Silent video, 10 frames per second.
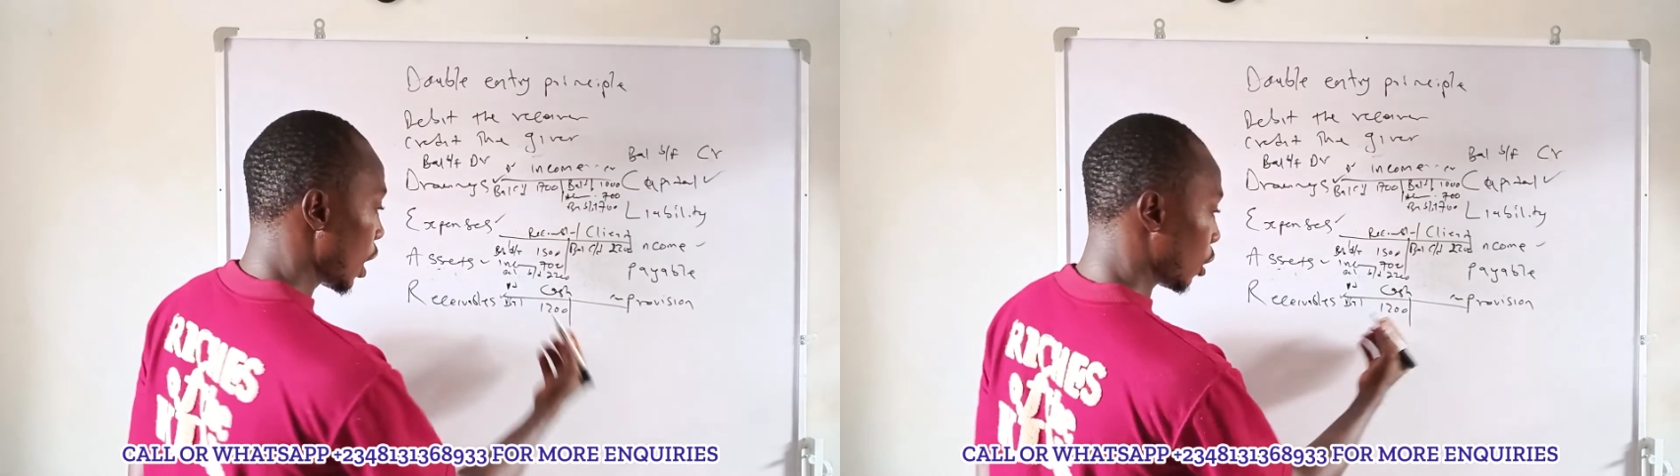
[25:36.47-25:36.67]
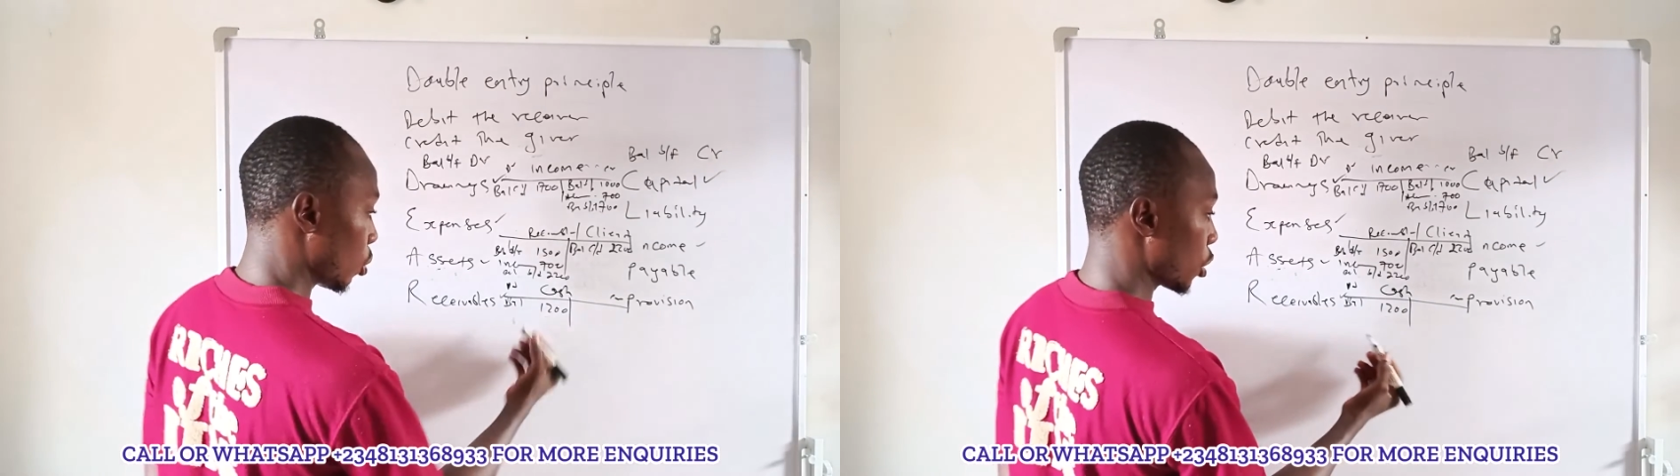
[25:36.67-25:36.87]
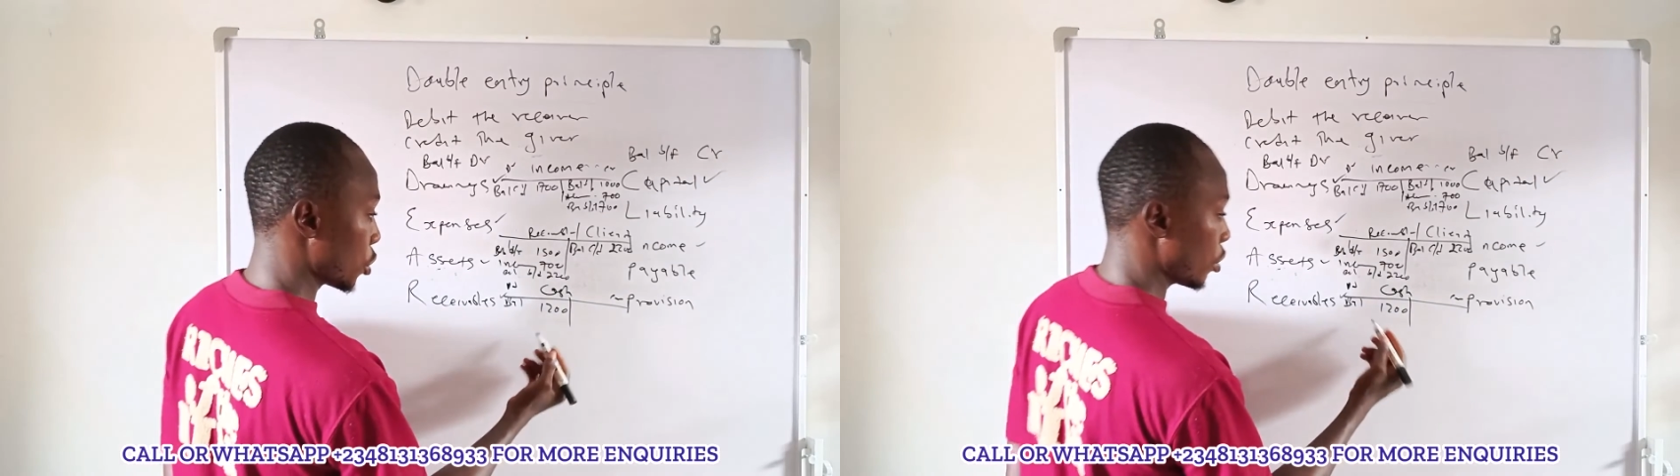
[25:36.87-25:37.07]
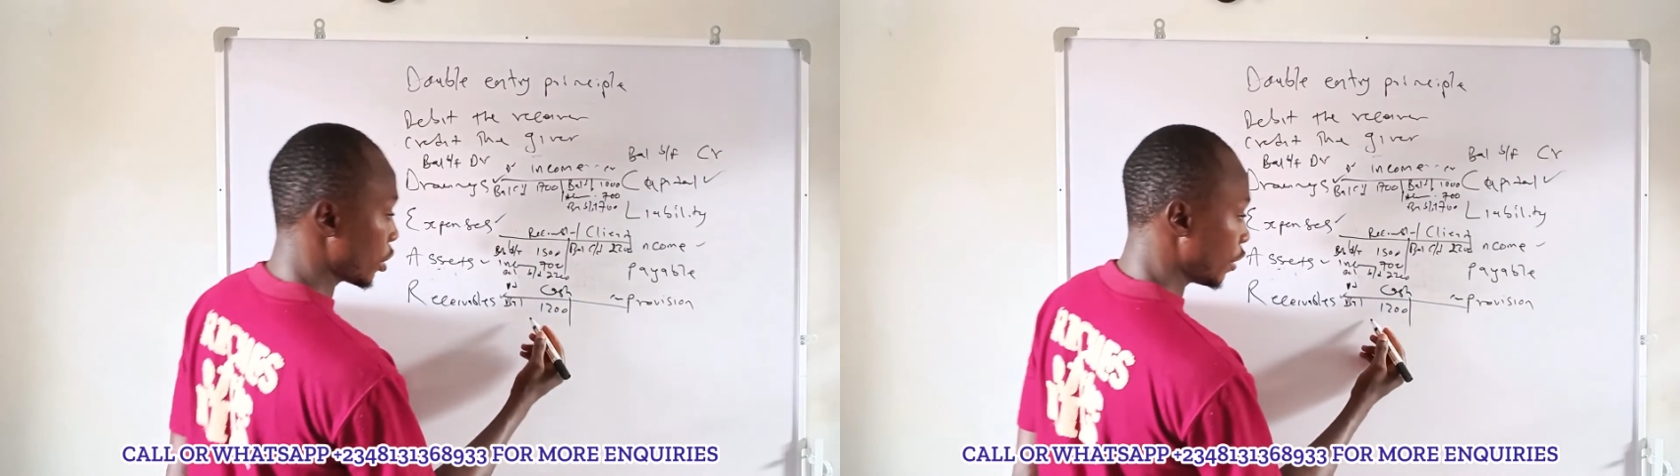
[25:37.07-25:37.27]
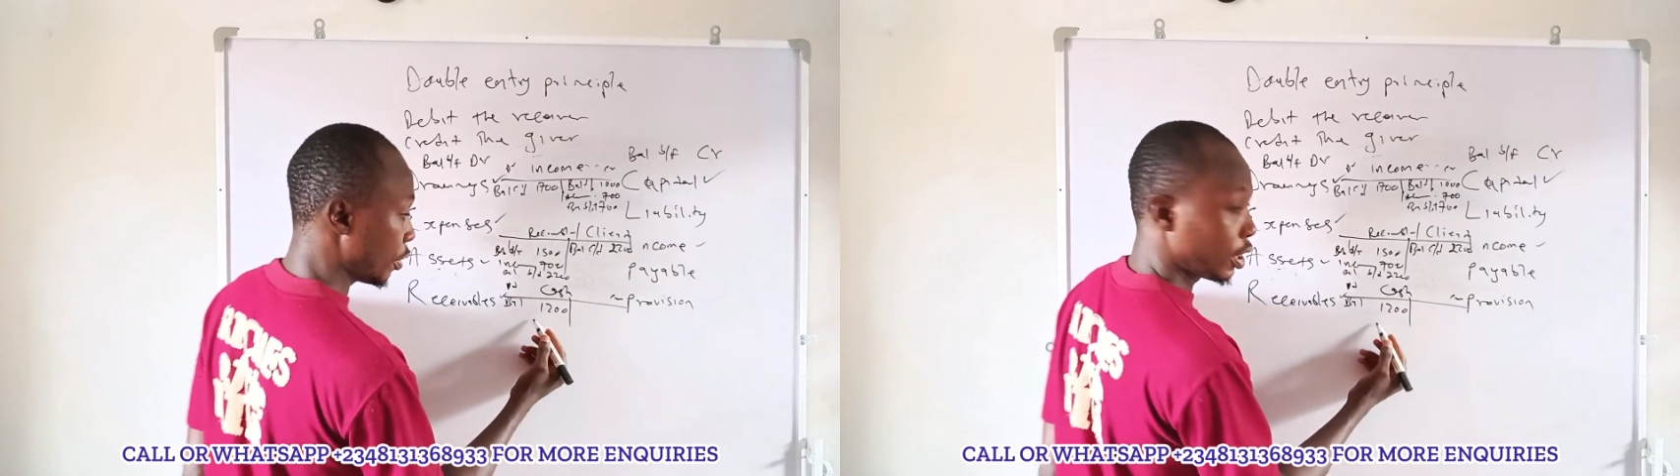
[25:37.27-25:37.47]
and we're also
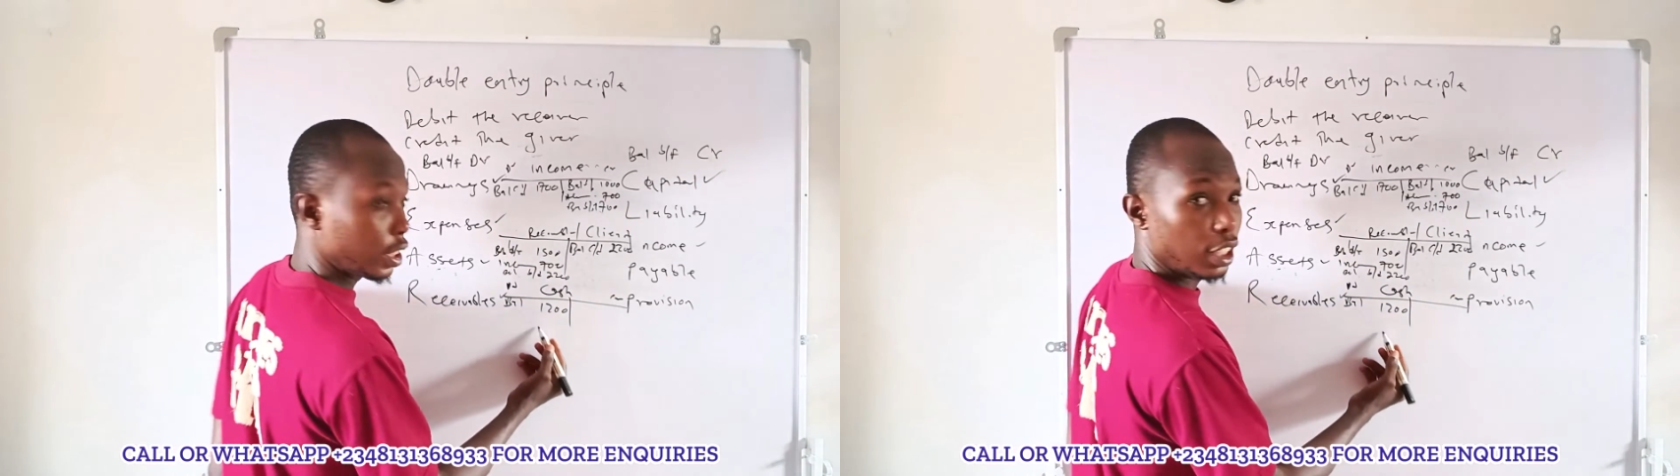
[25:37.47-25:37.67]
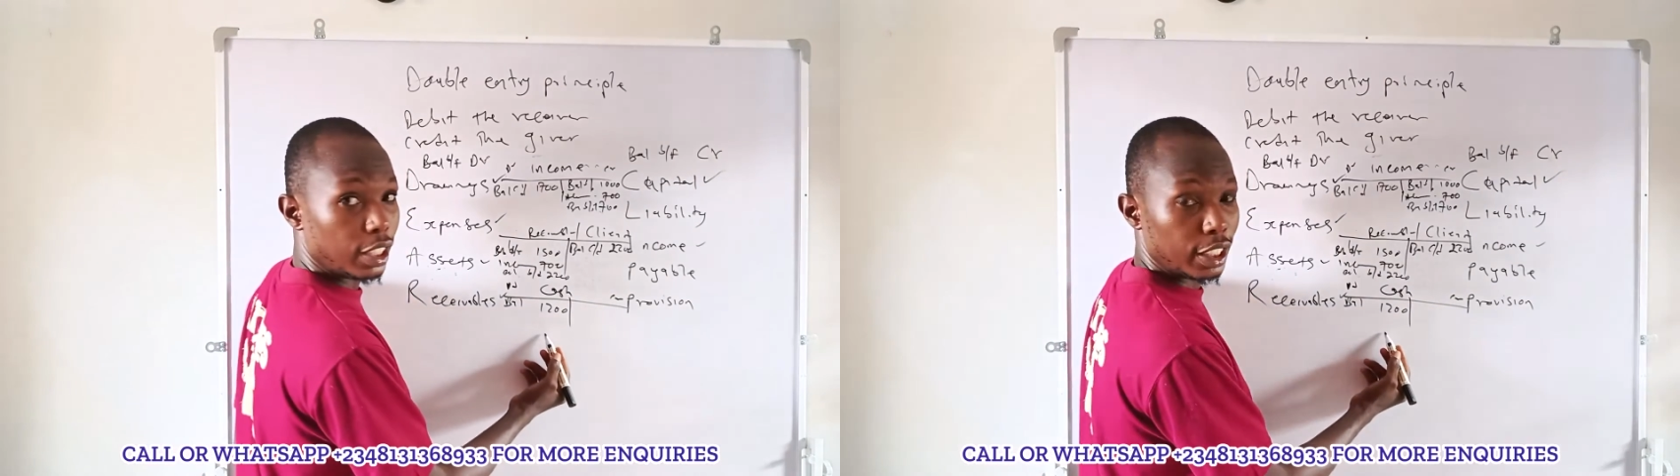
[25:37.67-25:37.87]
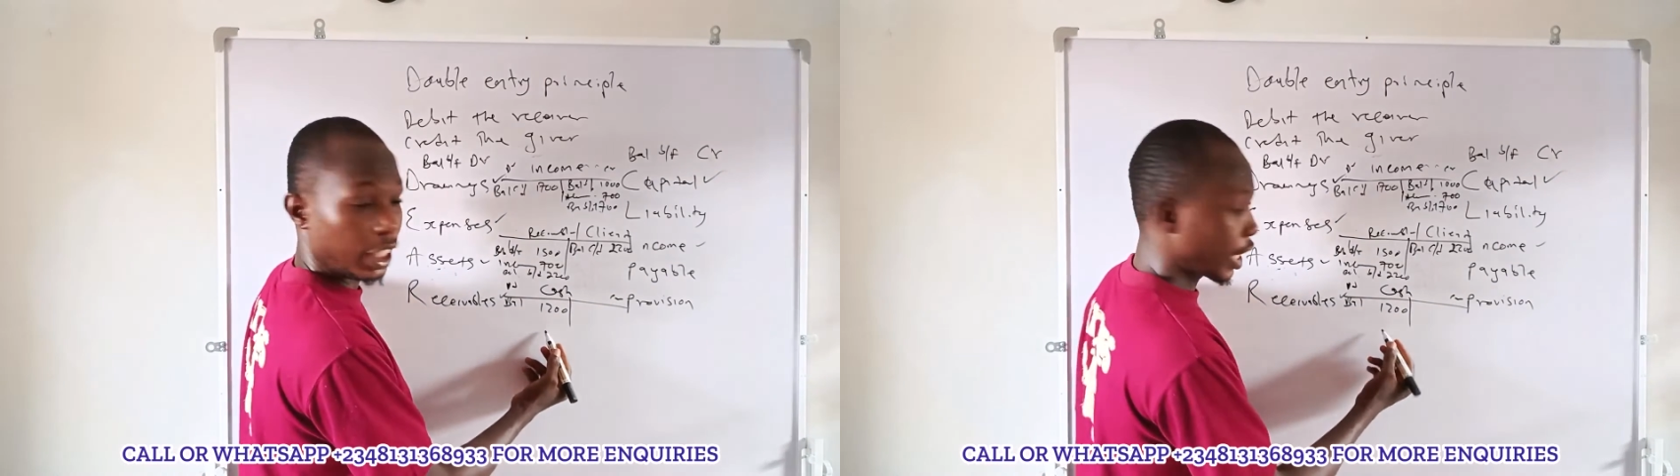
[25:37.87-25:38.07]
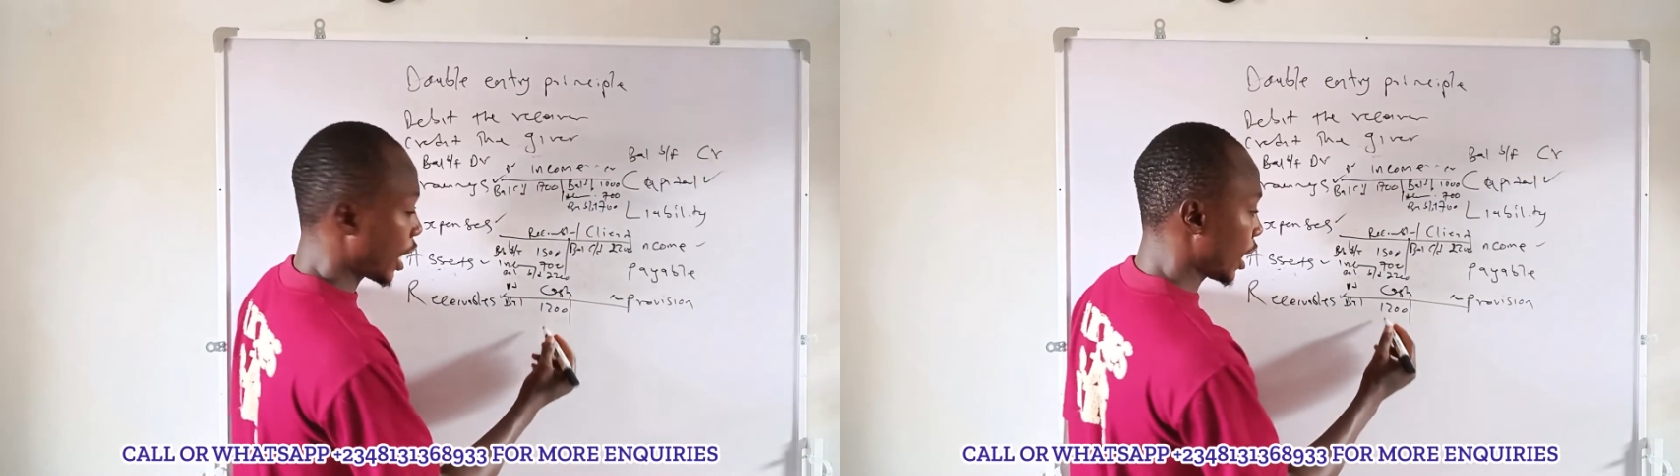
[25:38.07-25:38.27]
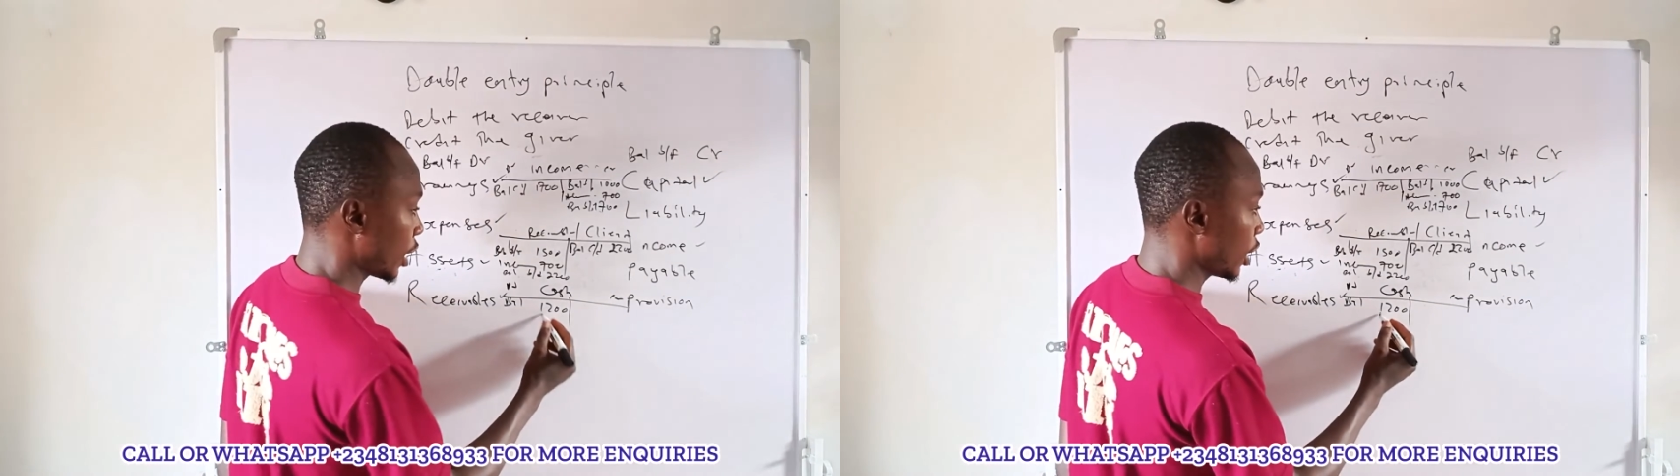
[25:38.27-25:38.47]
receiving the
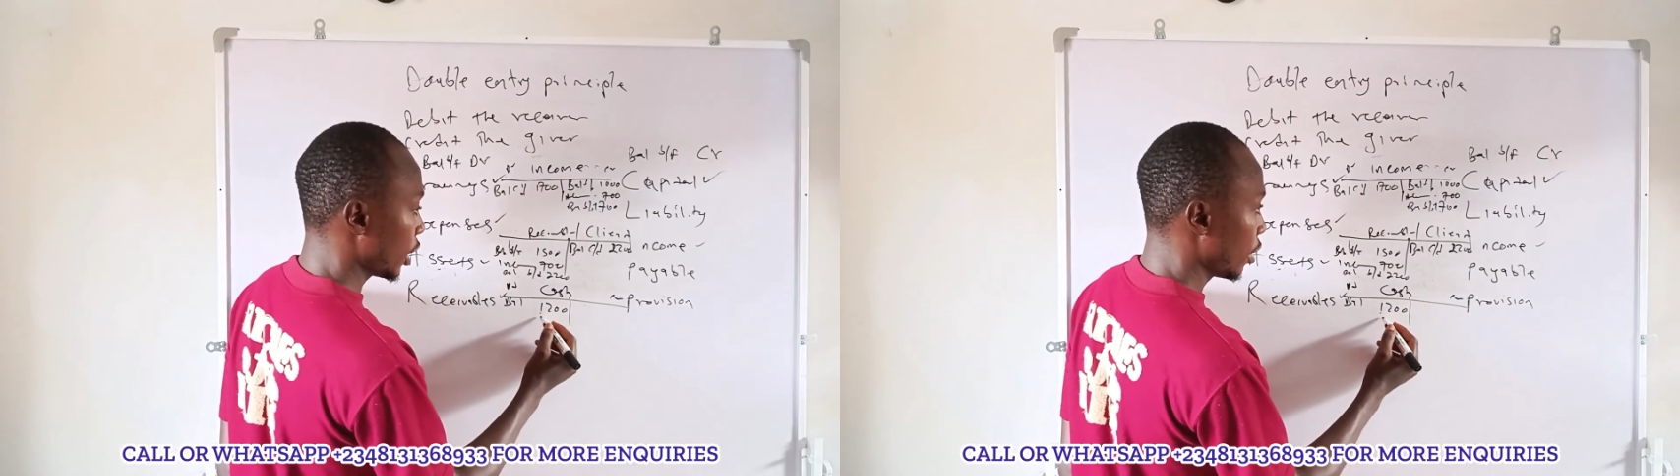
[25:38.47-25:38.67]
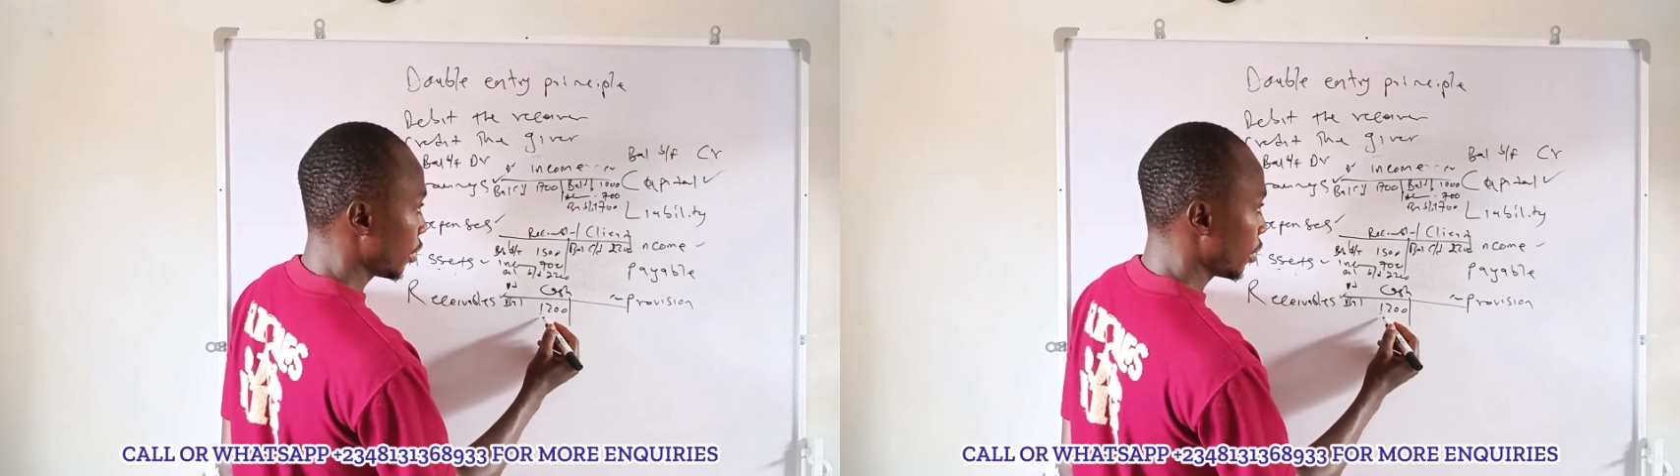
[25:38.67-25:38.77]
cash